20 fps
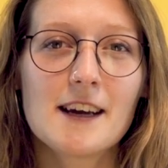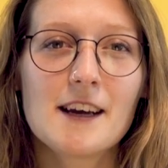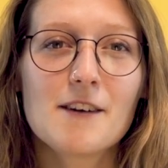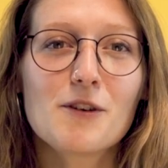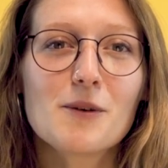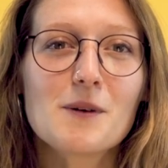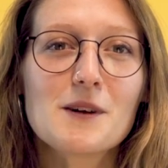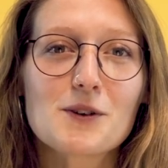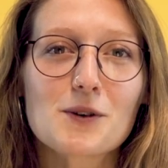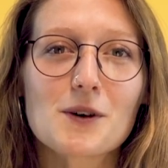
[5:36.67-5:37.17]
If
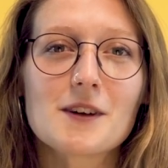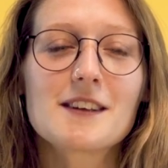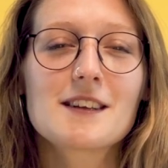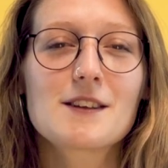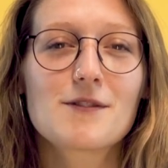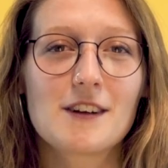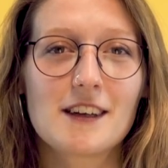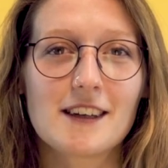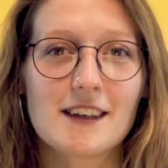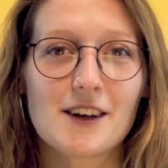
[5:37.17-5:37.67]
you enjoyed
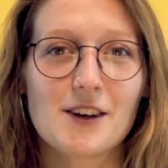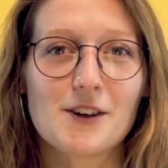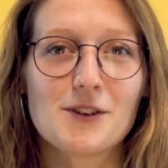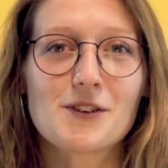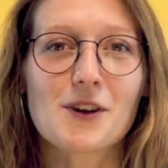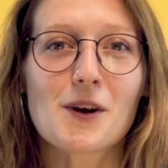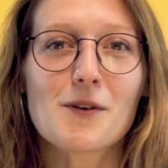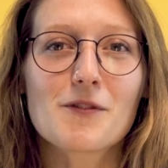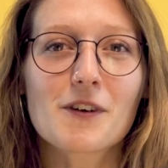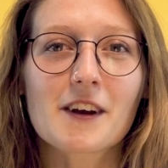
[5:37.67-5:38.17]
this video,
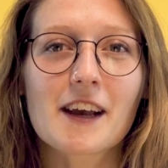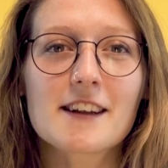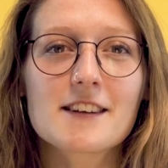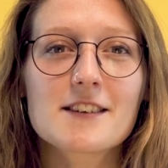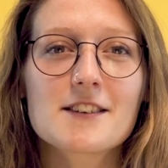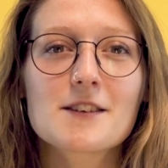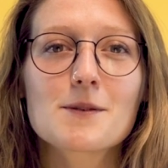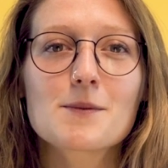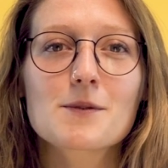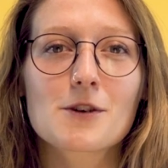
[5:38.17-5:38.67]
don't forget
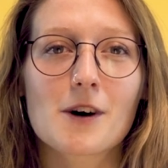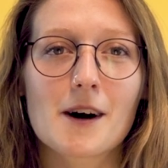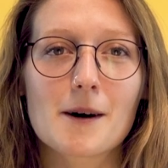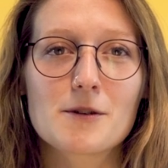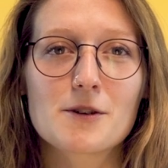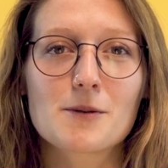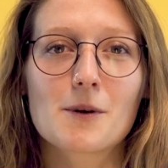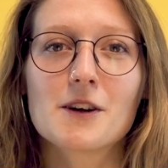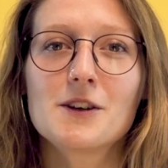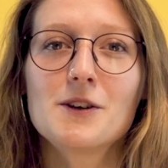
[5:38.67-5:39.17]
to
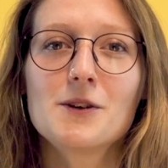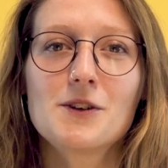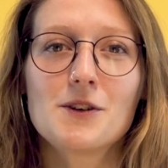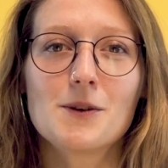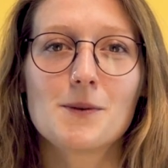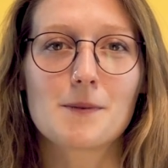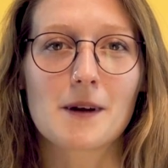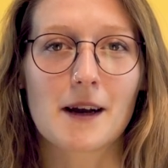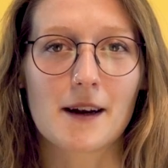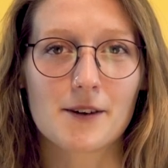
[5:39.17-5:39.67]
subscribe to our
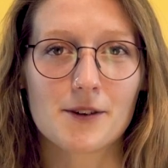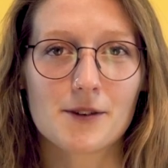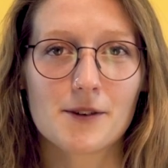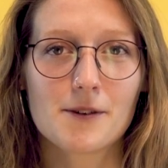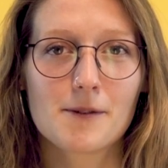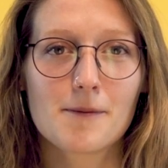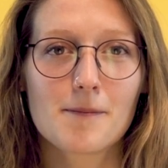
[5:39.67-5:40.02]
YouTube channel